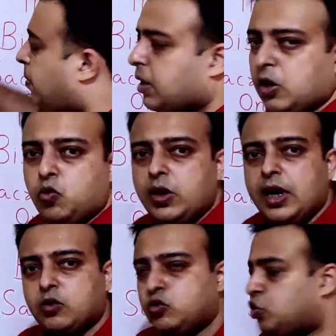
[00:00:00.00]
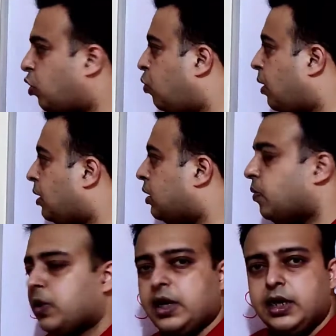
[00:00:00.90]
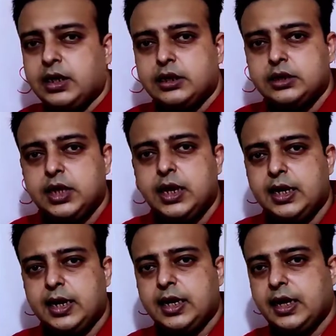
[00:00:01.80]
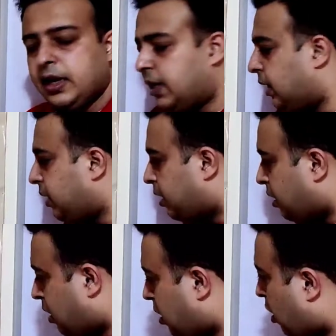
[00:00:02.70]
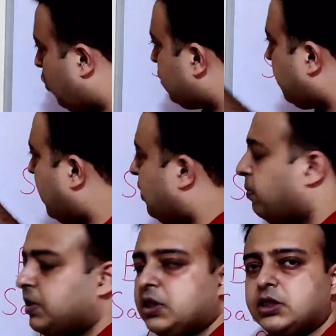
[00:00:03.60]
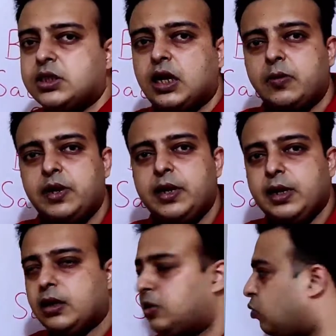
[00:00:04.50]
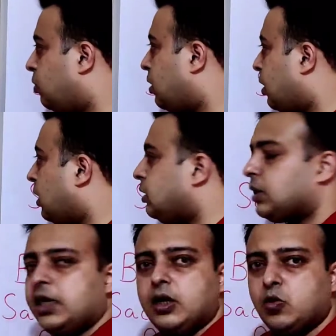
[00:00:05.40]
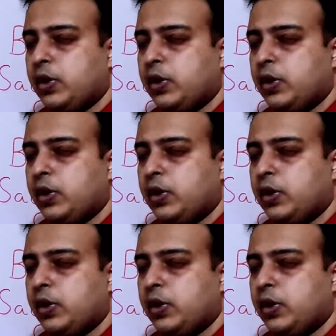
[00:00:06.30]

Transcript: But I would like to show you another very interesting attacking idea, how the white pieces can be taken to the king side